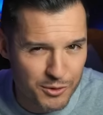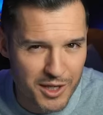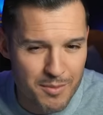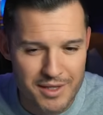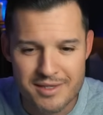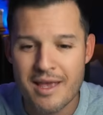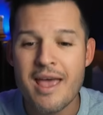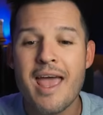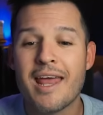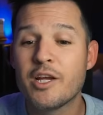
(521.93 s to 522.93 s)
your limits
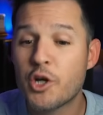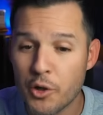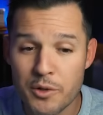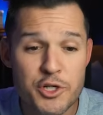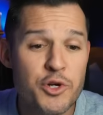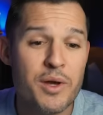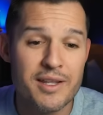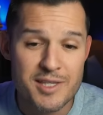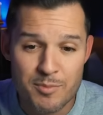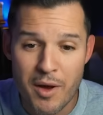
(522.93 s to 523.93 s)
and encourage you and
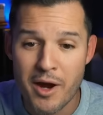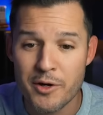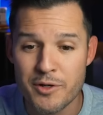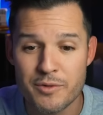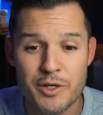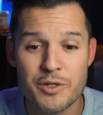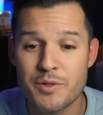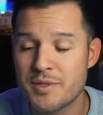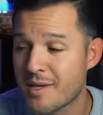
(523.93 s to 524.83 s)
inspire you to do